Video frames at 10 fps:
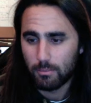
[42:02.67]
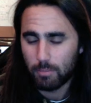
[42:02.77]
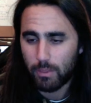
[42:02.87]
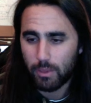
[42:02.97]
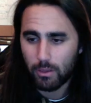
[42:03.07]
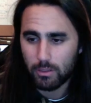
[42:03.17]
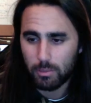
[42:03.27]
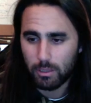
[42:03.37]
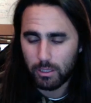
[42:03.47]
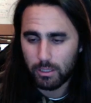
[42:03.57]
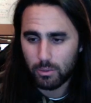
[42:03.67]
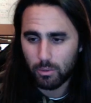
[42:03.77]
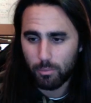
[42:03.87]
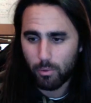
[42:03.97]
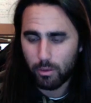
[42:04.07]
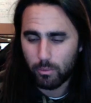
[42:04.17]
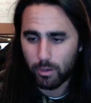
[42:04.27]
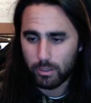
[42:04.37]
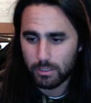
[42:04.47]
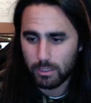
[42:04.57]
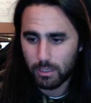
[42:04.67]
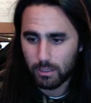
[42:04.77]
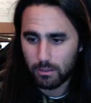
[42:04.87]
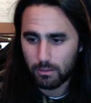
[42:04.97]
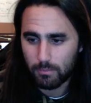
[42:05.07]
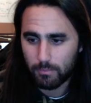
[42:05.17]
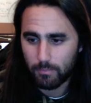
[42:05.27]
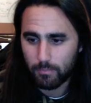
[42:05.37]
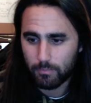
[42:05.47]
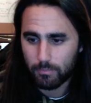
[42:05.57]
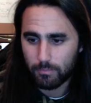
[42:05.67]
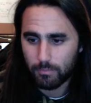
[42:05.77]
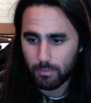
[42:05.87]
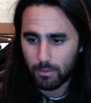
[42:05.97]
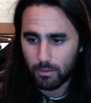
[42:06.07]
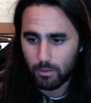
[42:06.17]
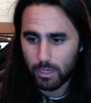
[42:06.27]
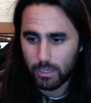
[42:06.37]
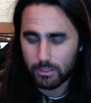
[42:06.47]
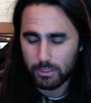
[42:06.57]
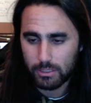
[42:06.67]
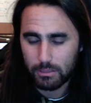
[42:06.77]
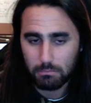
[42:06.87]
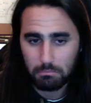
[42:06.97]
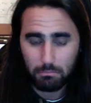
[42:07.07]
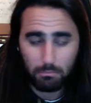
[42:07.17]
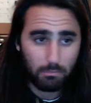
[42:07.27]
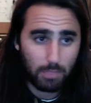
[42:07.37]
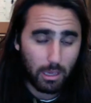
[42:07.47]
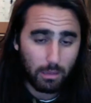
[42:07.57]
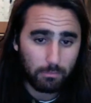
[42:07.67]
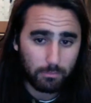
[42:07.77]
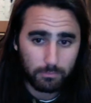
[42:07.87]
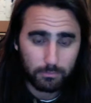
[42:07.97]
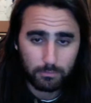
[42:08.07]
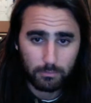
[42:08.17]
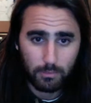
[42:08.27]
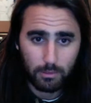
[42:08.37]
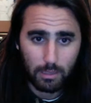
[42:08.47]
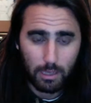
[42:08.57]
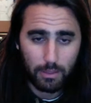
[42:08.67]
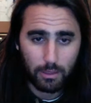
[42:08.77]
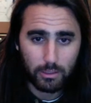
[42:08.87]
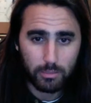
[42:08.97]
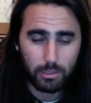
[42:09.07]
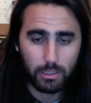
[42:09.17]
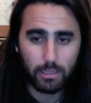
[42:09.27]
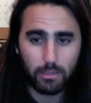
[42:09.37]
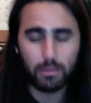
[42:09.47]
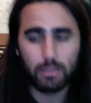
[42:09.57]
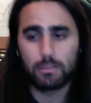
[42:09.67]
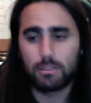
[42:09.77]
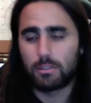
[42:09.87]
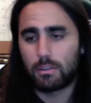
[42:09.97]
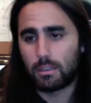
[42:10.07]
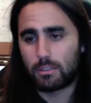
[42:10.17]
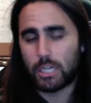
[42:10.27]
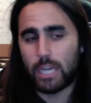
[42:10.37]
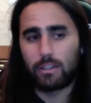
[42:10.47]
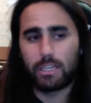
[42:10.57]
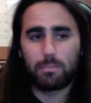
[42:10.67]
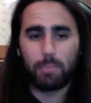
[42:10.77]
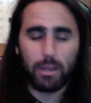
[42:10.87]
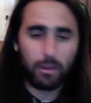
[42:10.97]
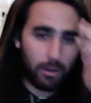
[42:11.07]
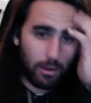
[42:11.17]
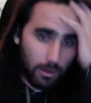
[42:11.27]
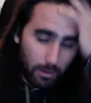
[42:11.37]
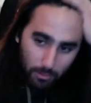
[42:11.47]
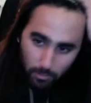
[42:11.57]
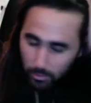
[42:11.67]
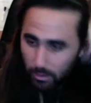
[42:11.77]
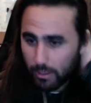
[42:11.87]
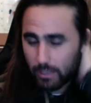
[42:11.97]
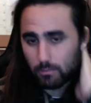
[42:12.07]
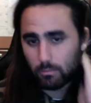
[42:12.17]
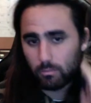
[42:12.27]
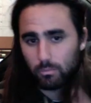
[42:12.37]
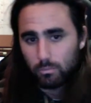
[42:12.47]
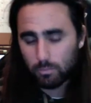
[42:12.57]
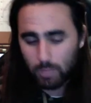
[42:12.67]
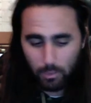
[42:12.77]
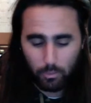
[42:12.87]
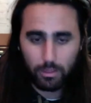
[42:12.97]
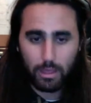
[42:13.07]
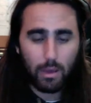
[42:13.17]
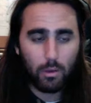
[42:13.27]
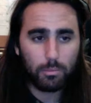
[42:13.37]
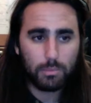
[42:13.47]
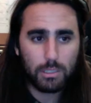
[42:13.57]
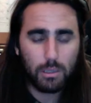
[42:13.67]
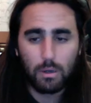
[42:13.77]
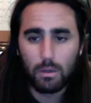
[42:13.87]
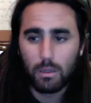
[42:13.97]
but I think ultimately you get to a point where it's like you gotta just, yeah. I think ultimately the channel gets better with all that, like with the help. So.